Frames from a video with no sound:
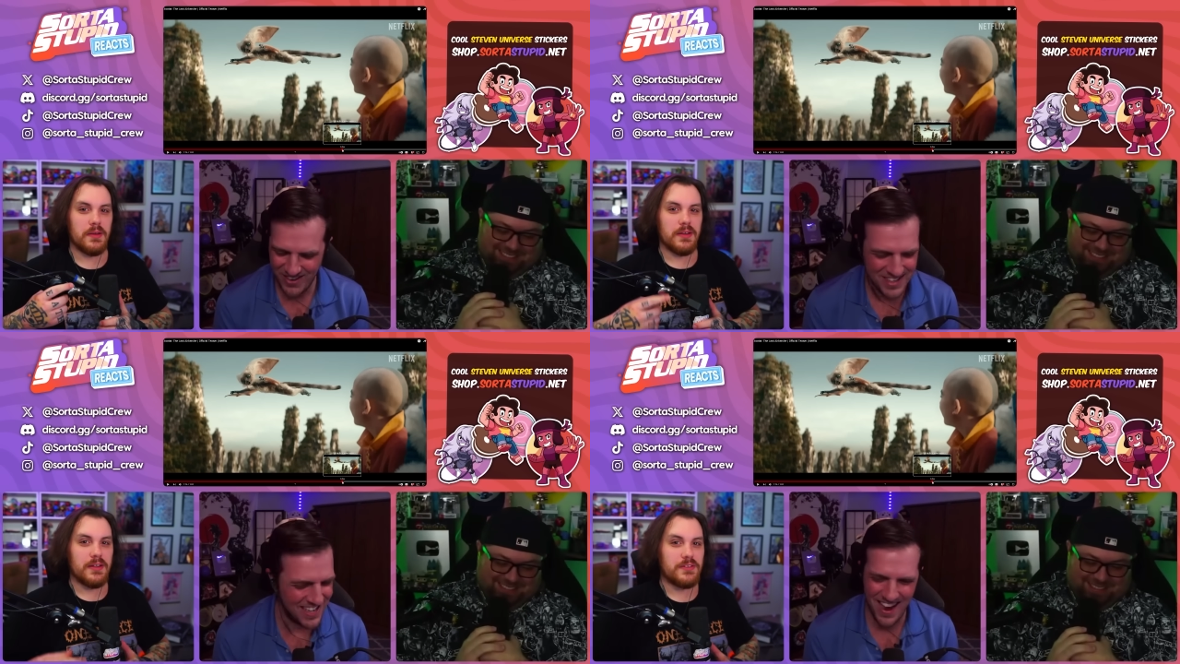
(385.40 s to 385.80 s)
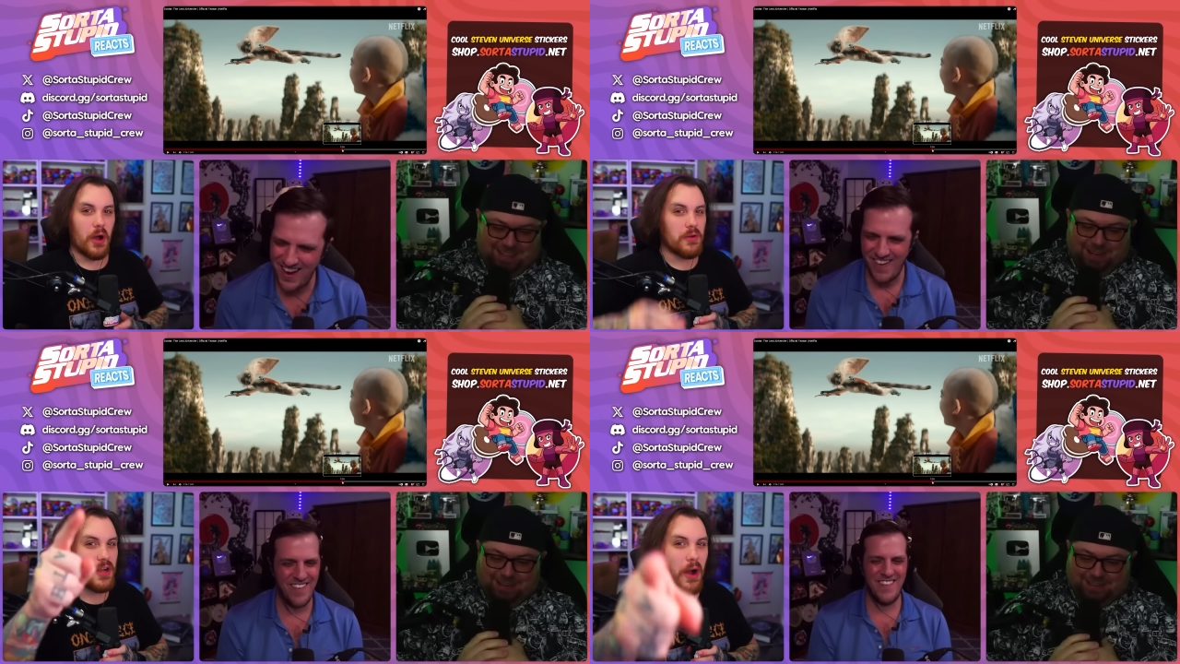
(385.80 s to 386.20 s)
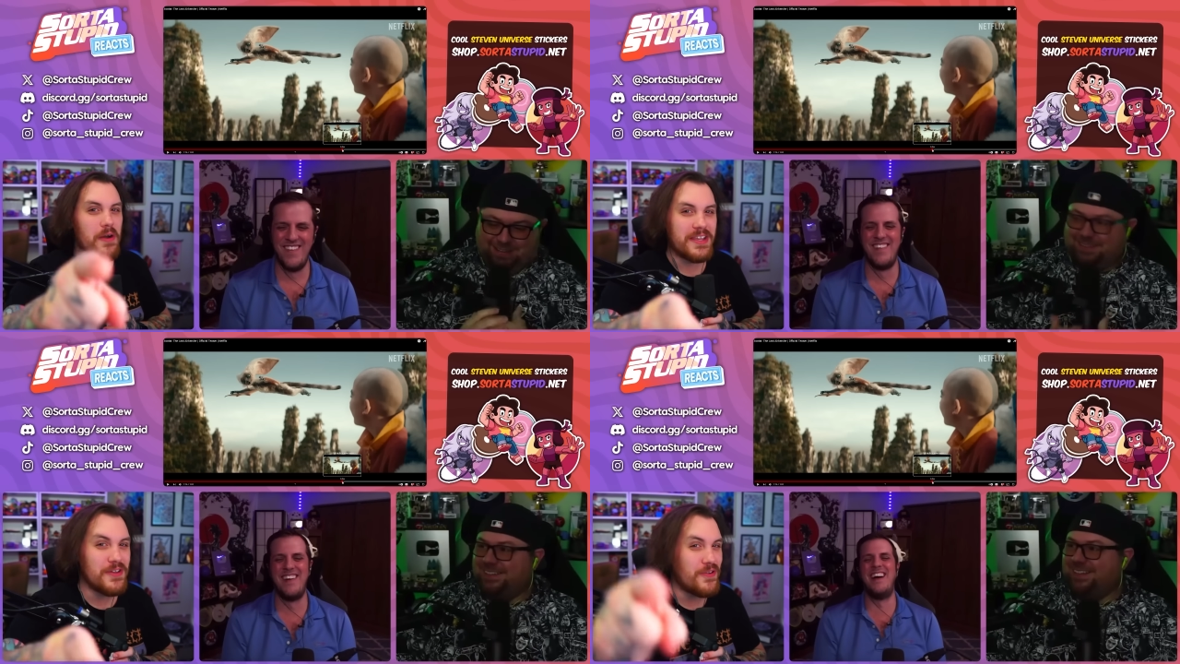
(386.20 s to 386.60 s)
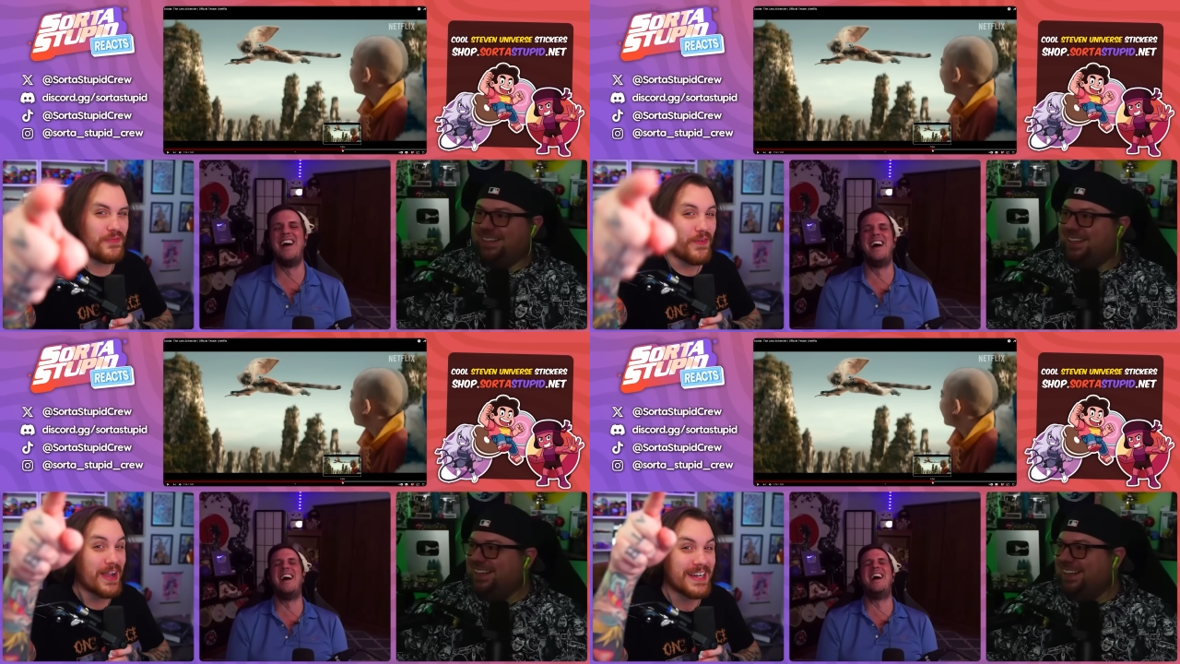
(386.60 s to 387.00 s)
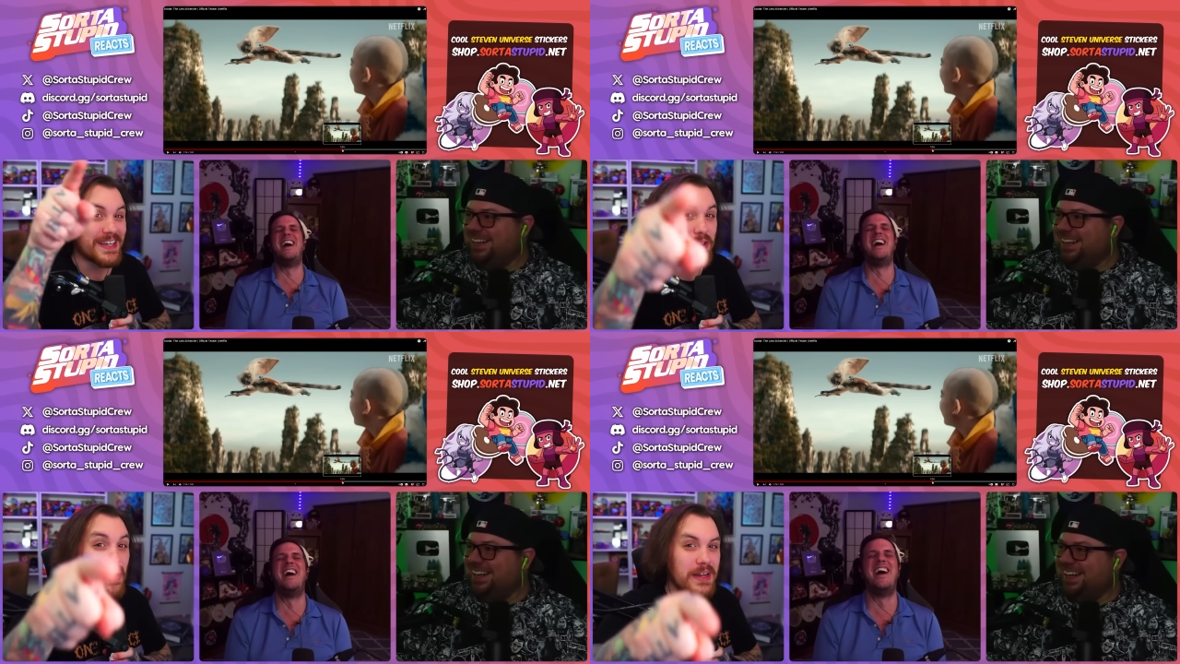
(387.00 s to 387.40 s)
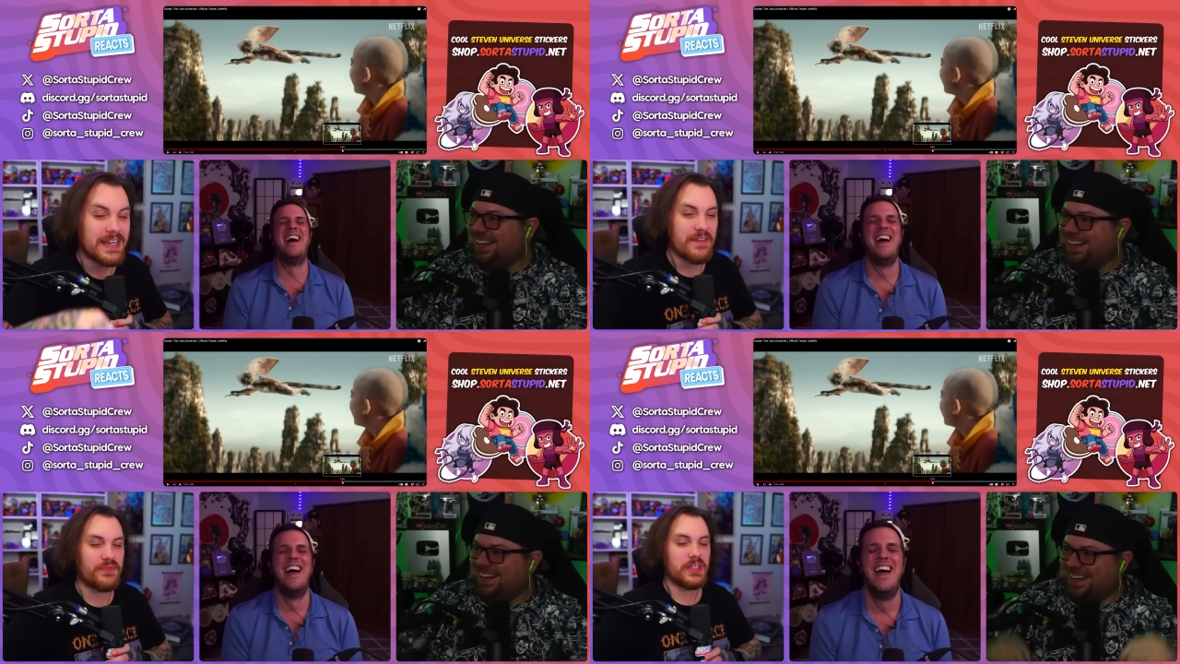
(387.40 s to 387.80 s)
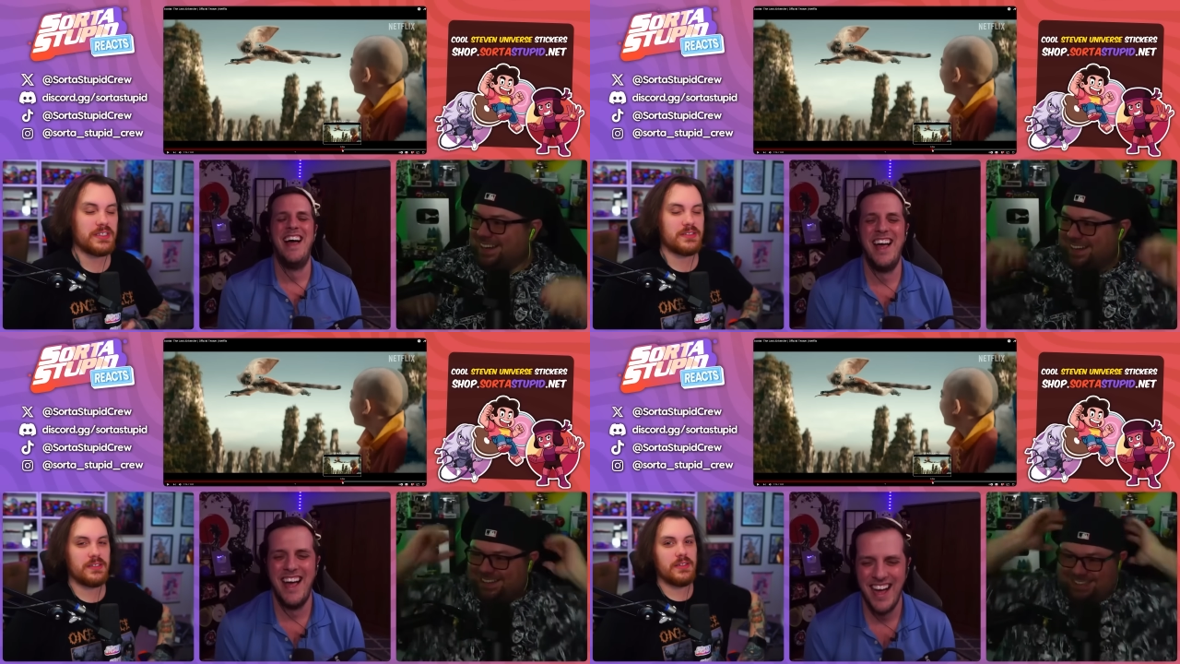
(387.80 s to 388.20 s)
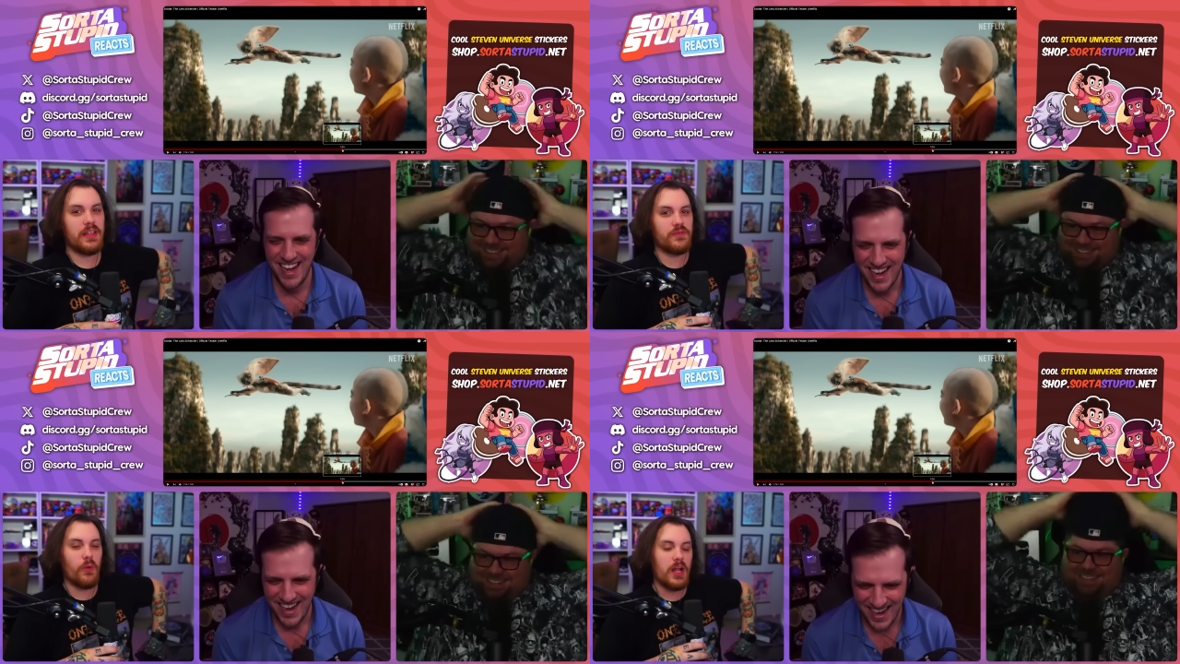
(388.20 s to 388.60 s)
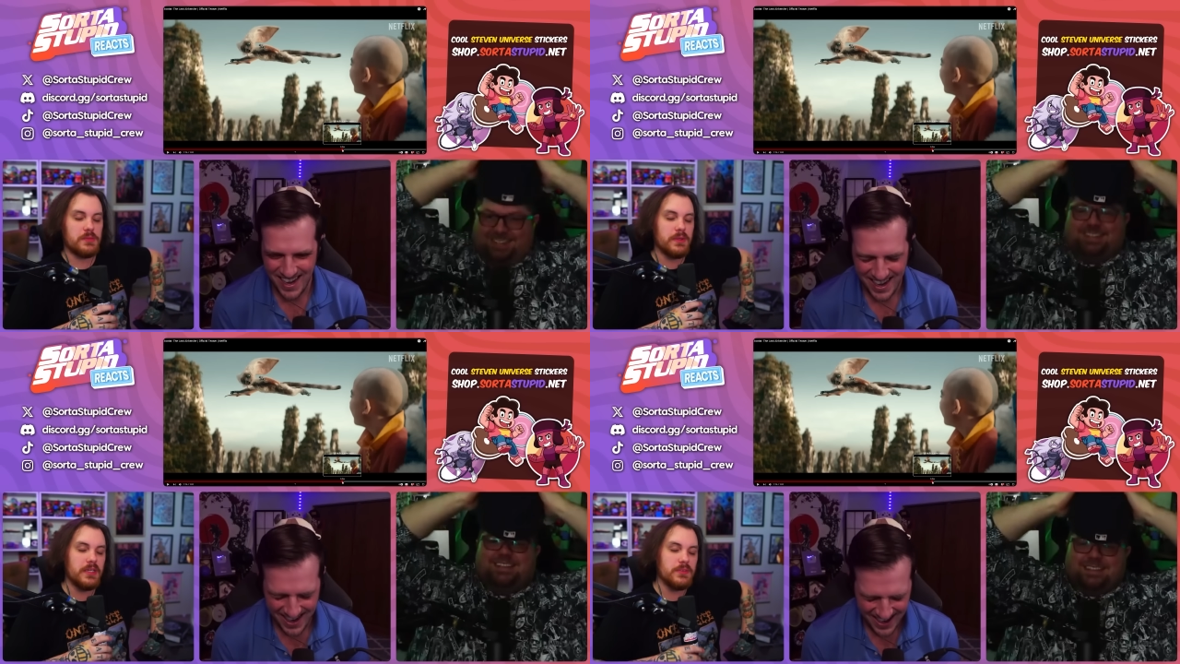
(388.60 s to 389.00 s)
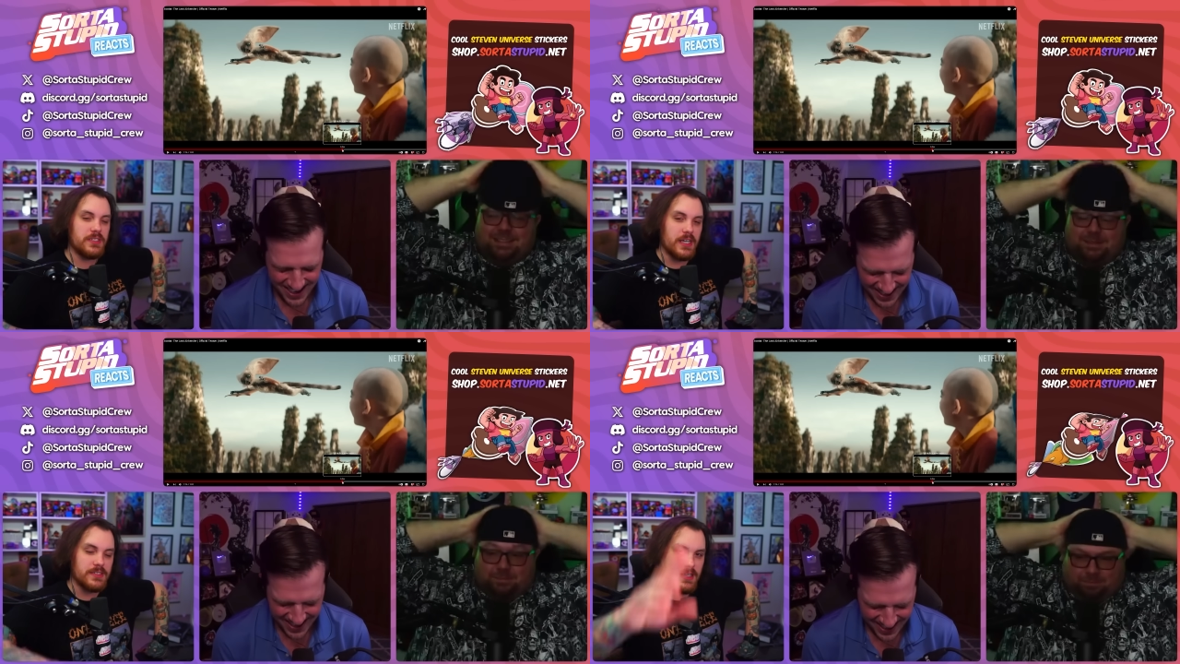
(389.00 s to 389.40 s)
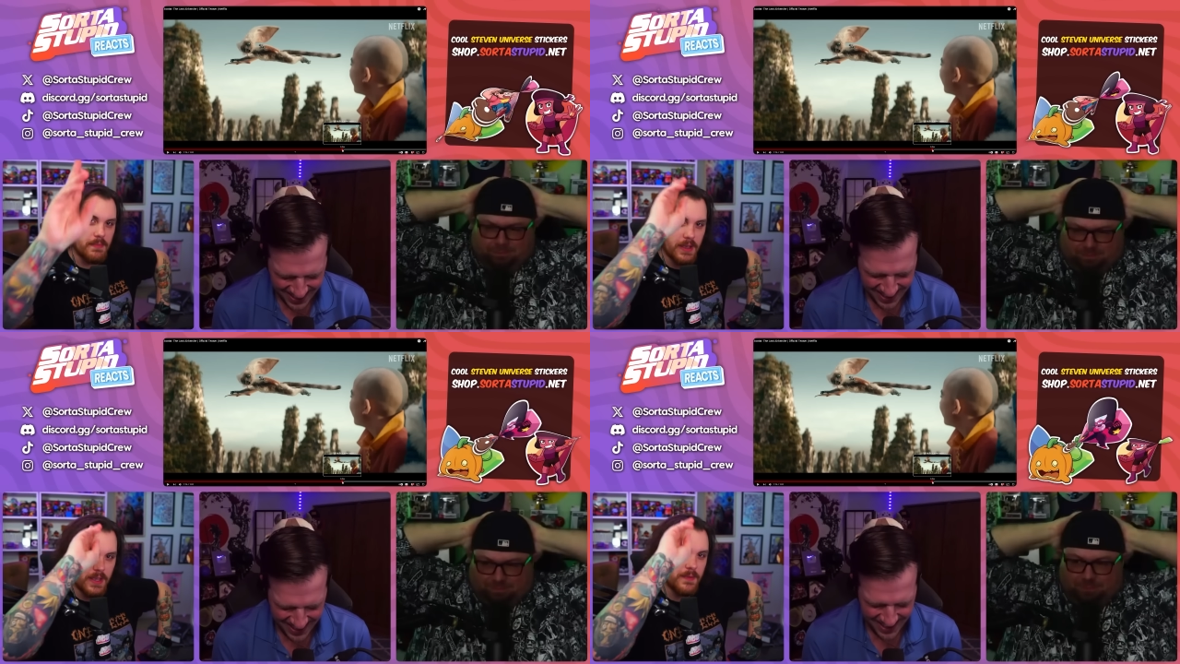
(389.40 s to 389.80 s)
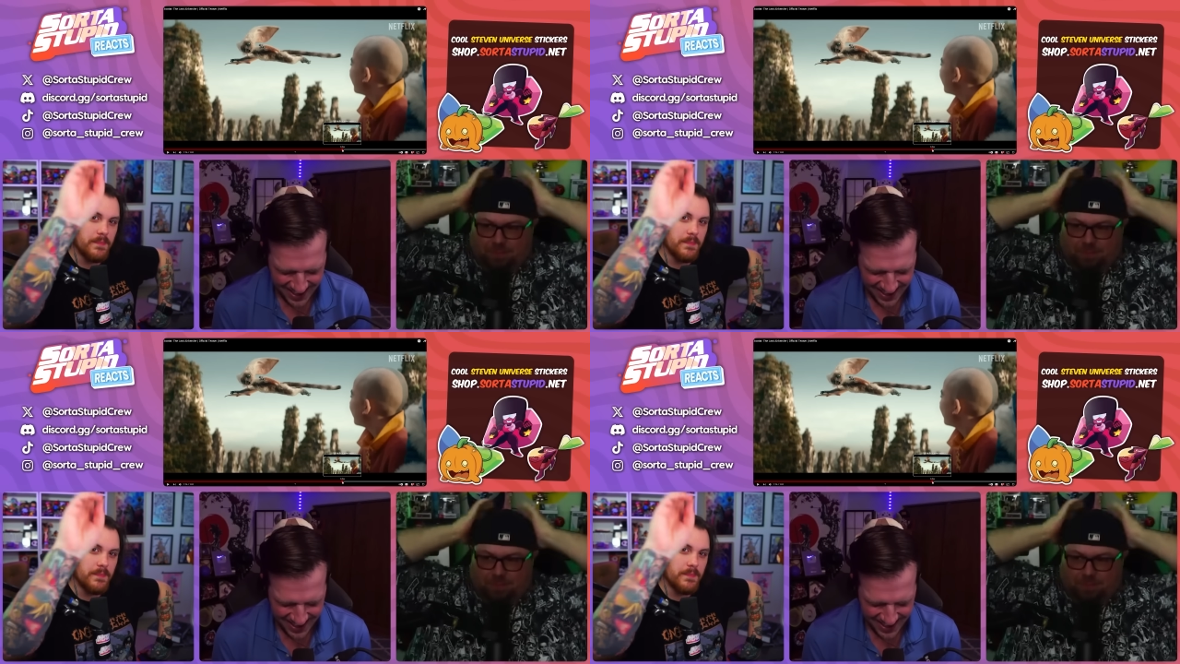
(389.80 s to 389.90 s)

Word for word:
Speaker 1: don't no. Don't, don't you fucking include it, Netflix. Thanks for watching, Billy. We'll see you next time. Bye.